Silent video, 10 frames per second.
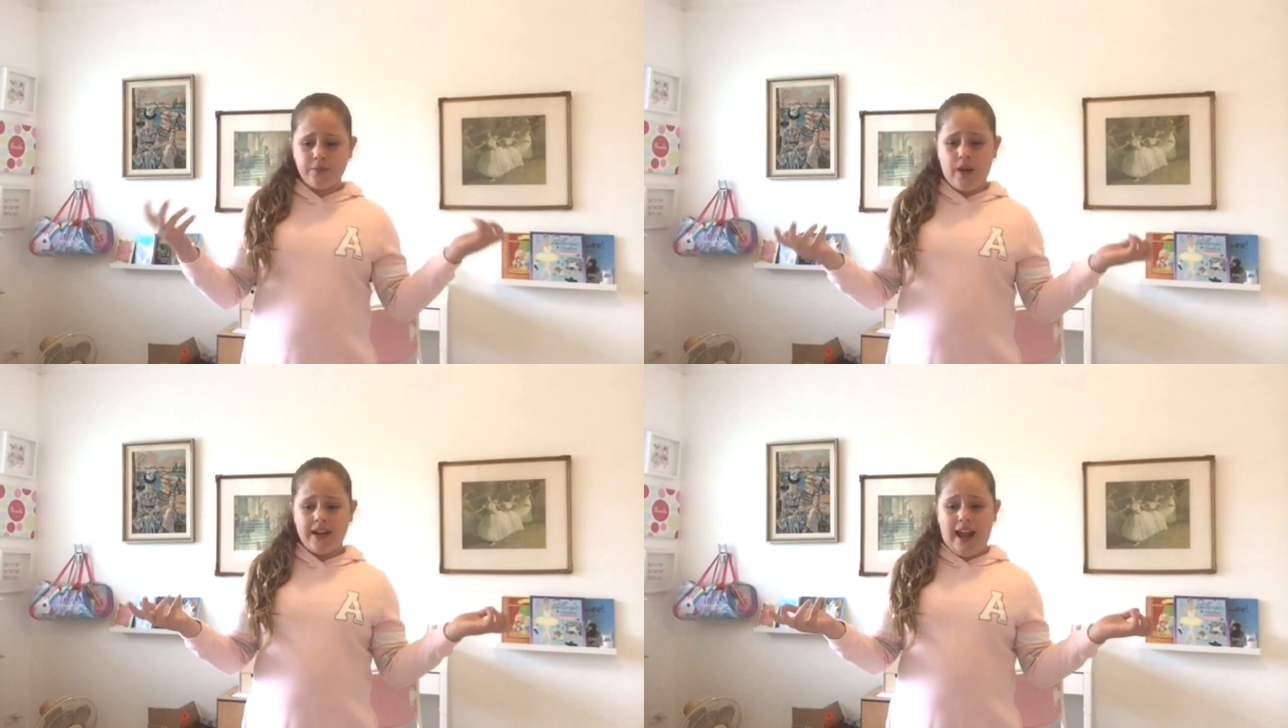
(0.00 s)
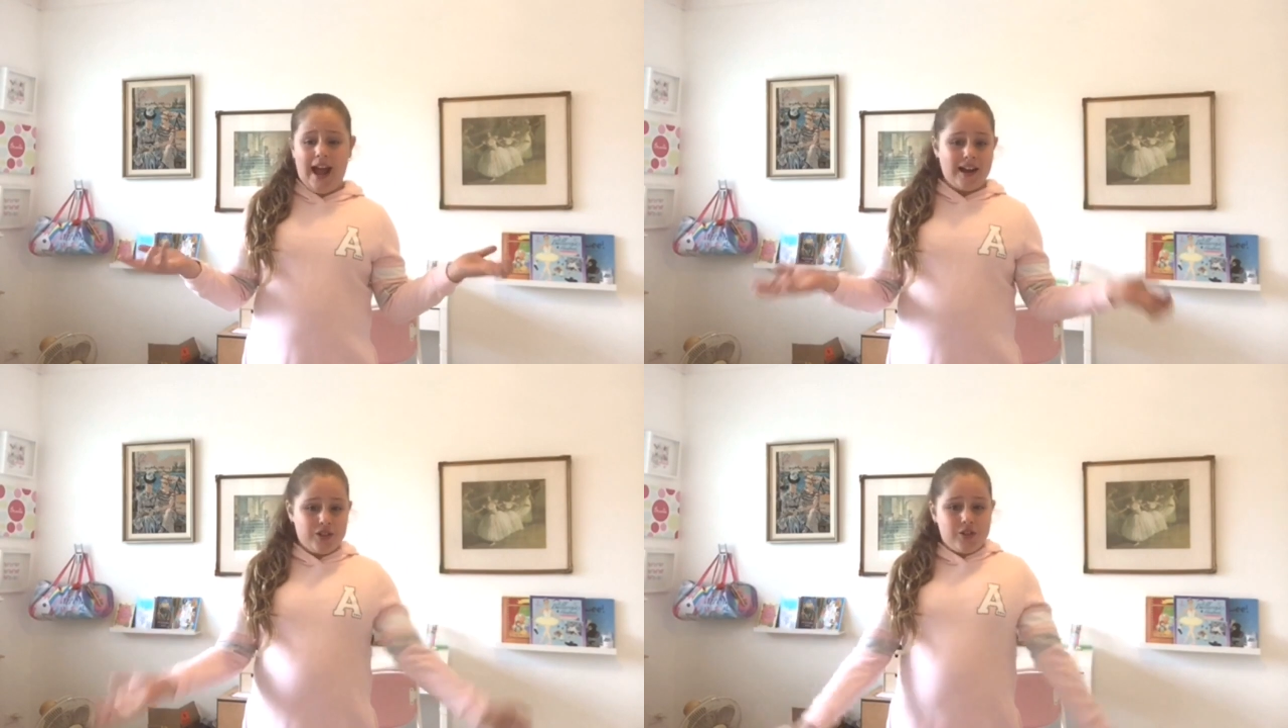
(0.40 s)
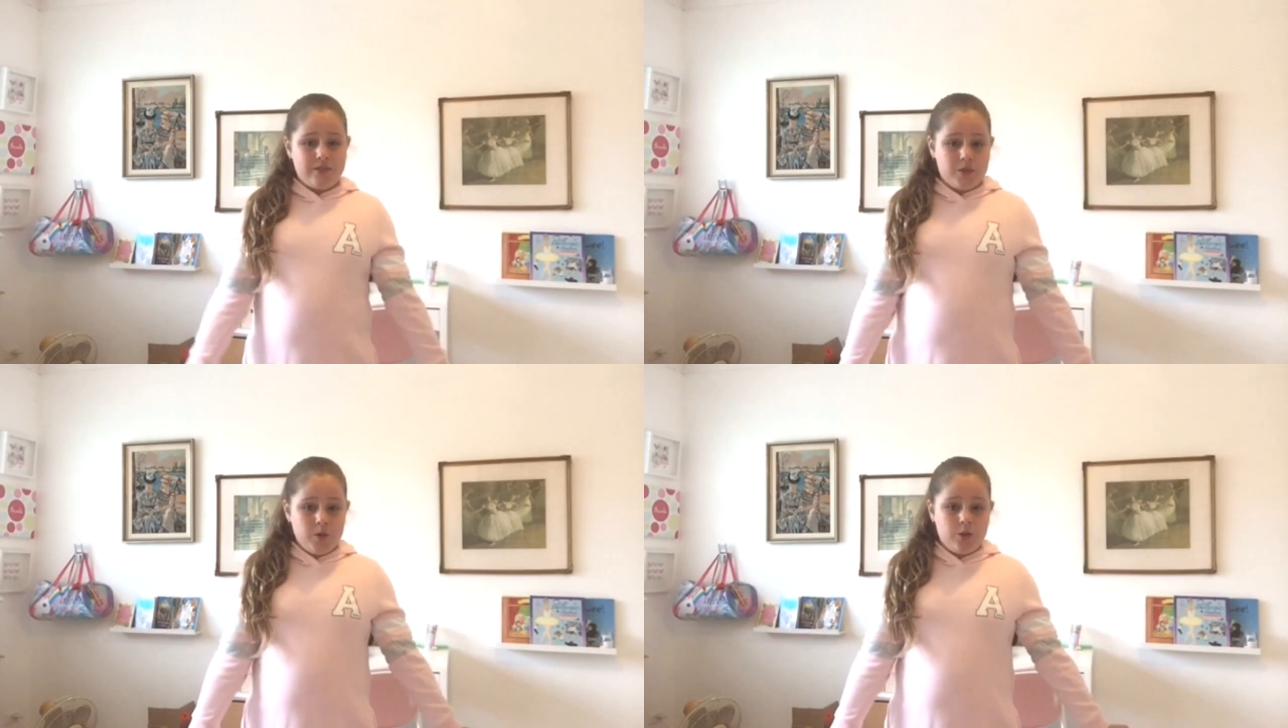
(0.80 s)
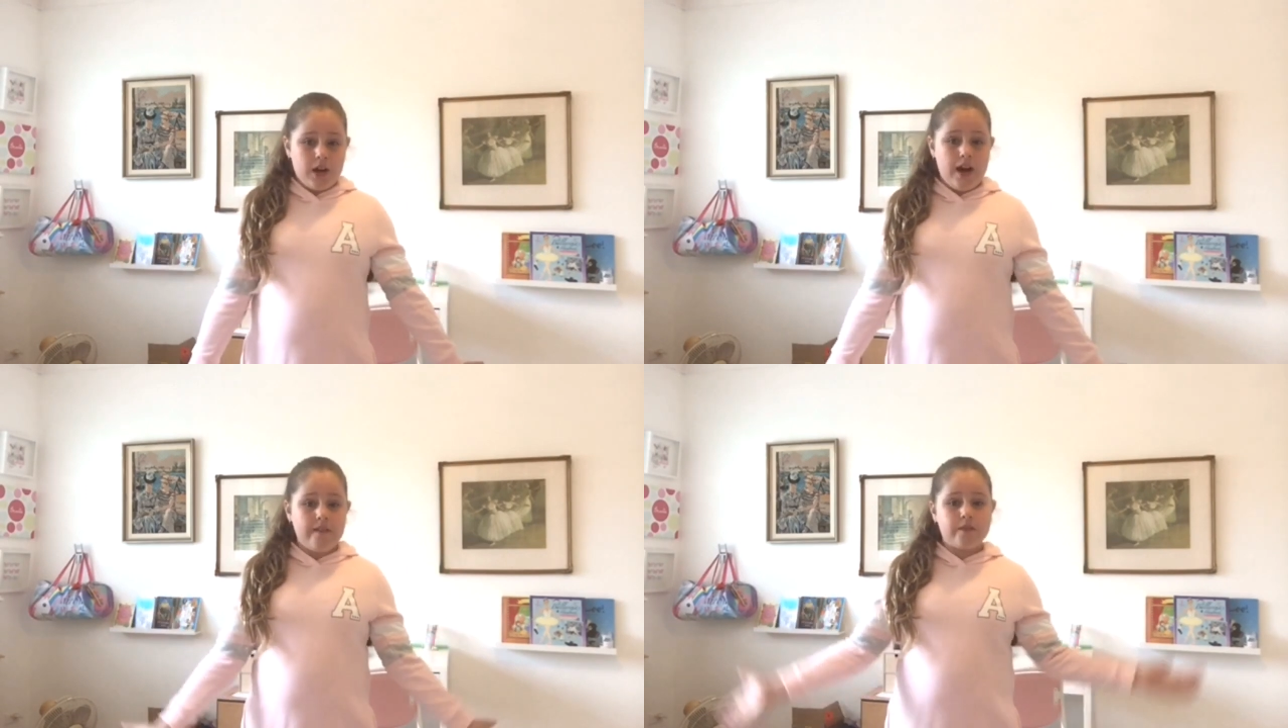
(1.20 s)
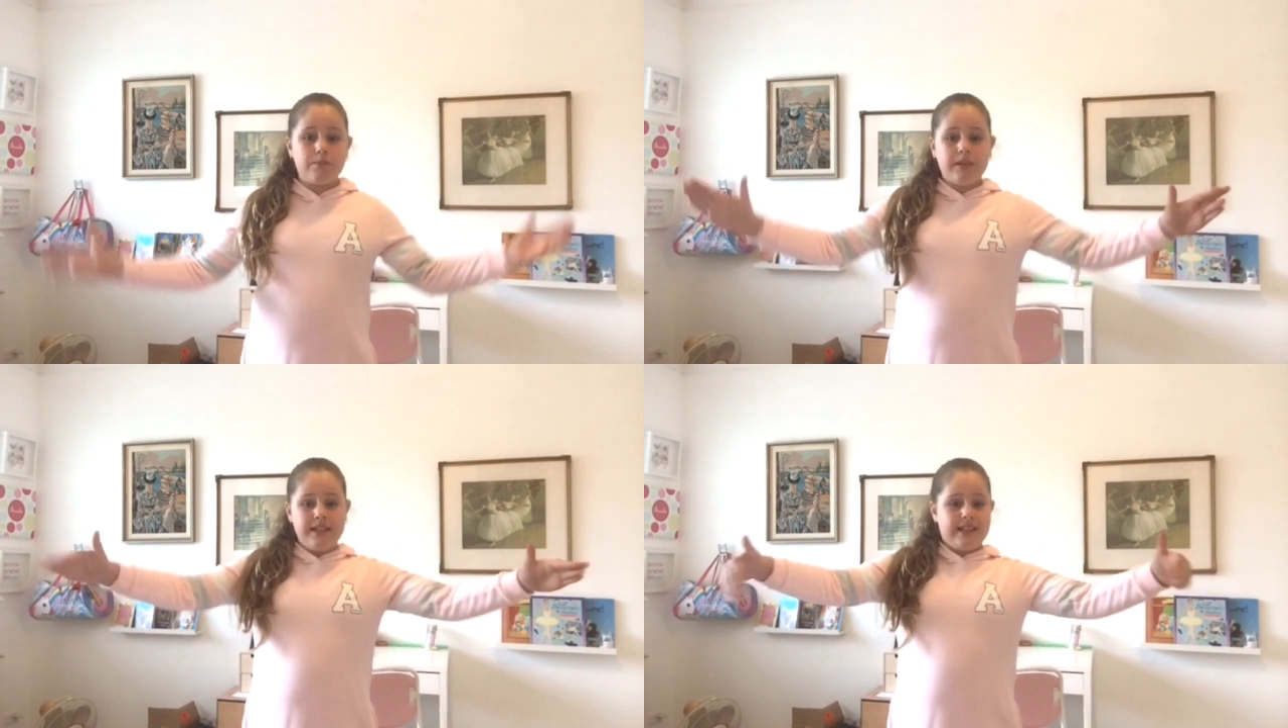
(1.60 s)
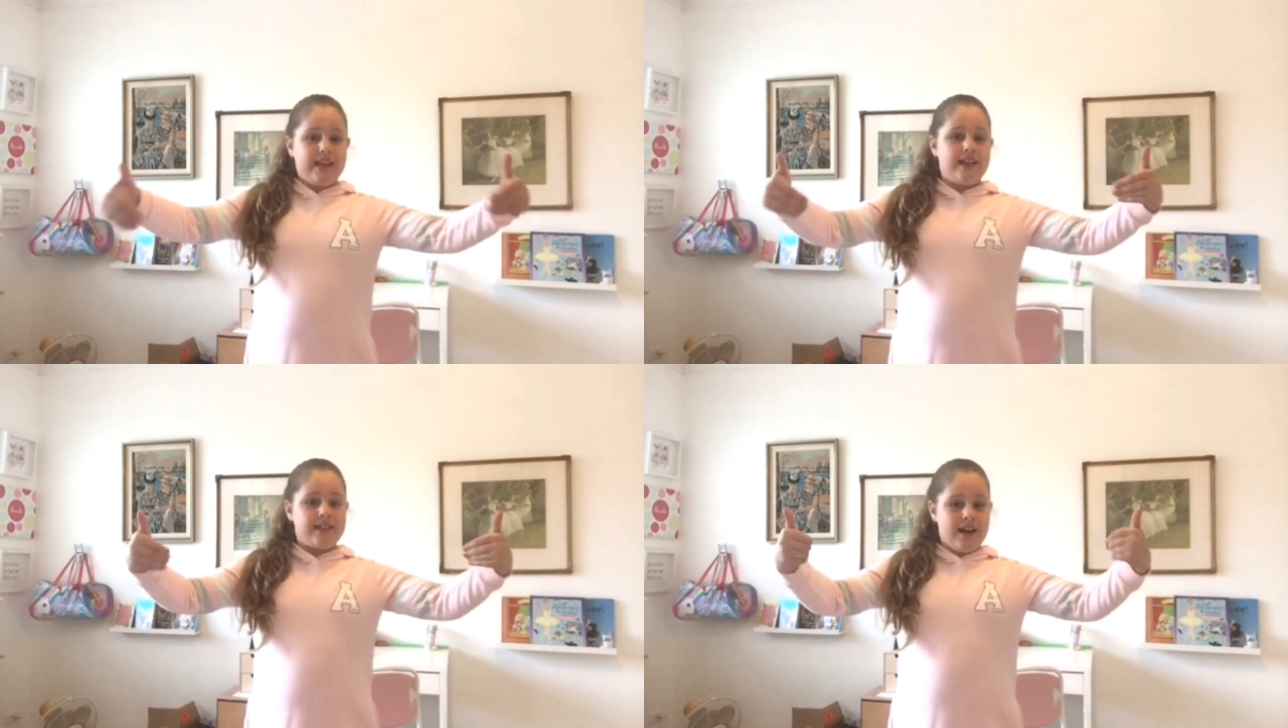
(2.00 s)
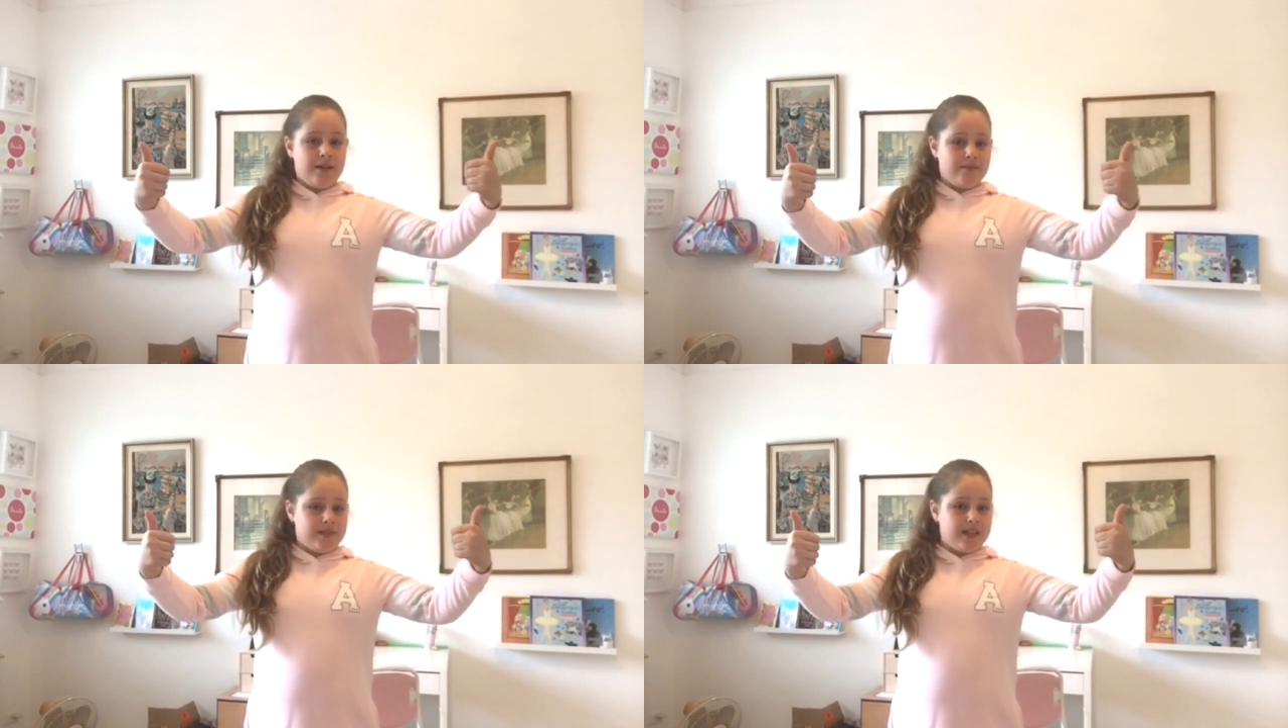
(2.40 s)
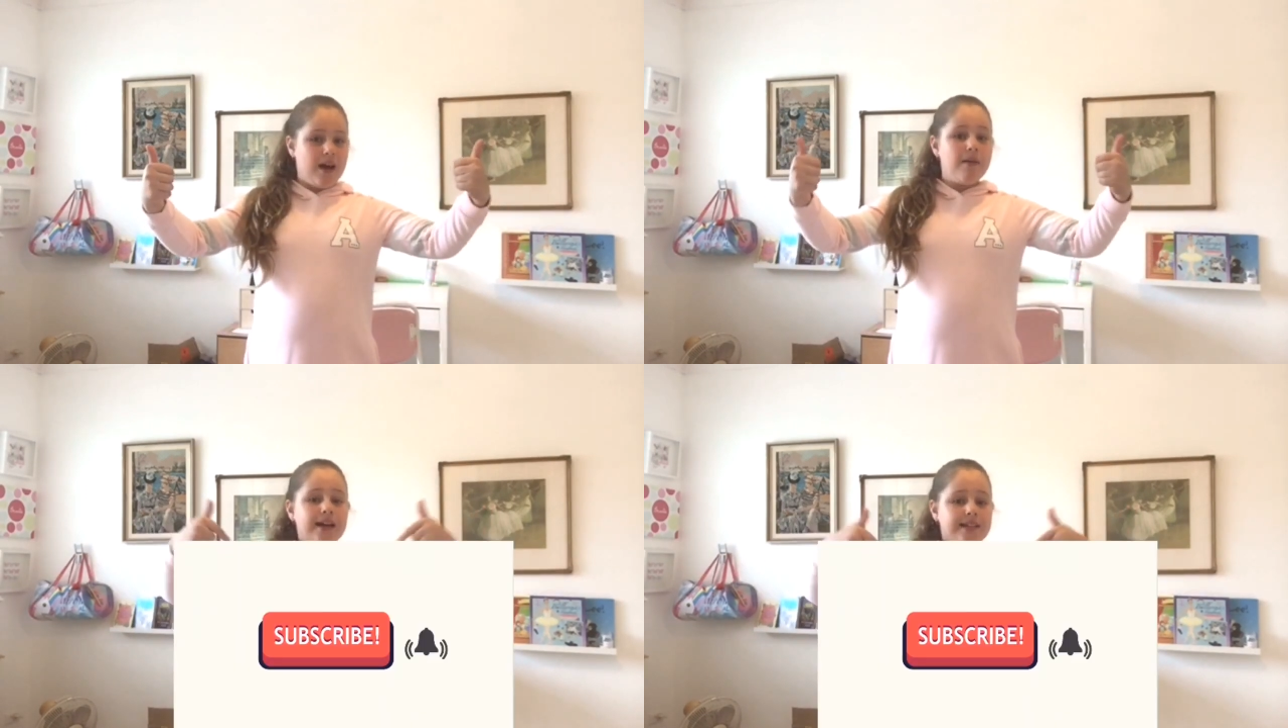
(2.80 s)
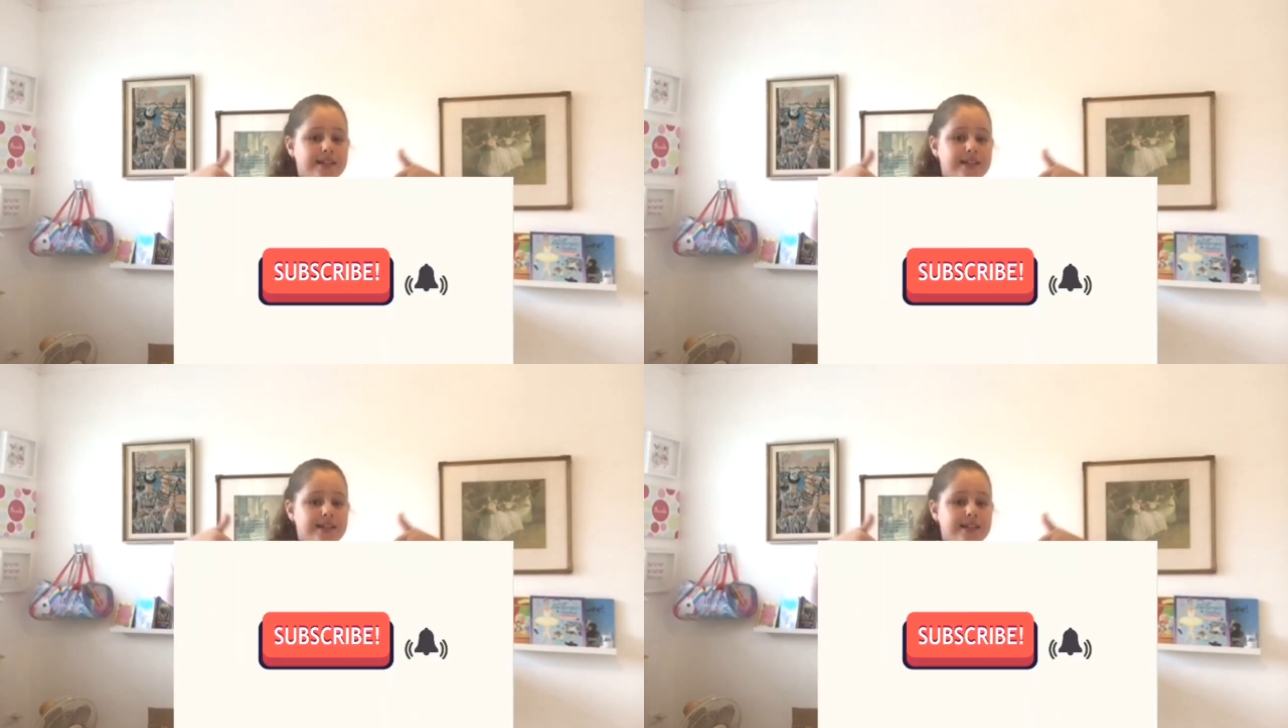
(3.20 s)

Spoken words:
find out how to do some cool crafts, please give it a thumbs up,